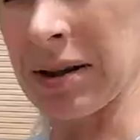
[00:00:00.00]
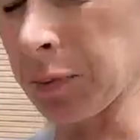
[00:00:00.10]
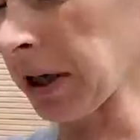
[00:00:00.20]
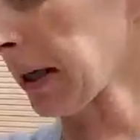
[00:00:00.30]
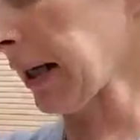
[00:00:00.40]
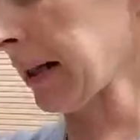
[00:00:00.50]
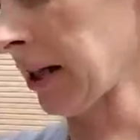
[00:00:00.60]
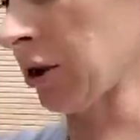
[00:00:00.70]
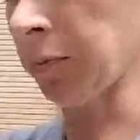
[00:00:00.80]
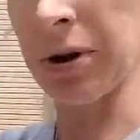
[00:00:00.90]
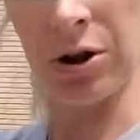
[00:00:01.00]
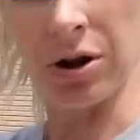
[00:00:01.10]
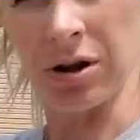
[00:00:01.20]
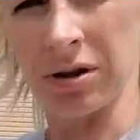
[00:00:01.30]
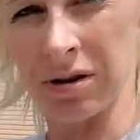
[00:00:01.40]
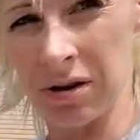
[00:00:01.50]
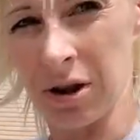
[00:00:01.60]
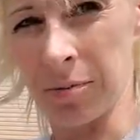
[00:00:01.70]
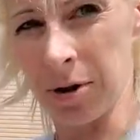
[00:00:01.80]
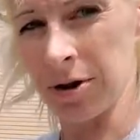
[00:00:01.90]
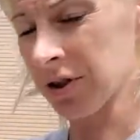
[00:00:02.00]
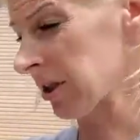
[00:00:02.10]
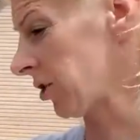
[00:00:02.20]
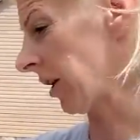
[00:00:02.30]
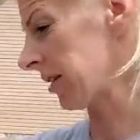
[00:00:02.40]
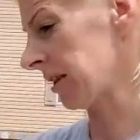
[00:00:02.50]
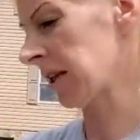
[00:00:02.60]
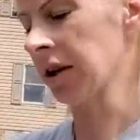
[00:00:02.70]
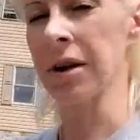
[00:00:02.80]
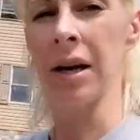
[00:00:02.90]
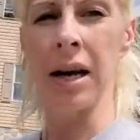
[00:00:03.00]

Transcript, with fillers: spring and then you put your your emergency chains in here.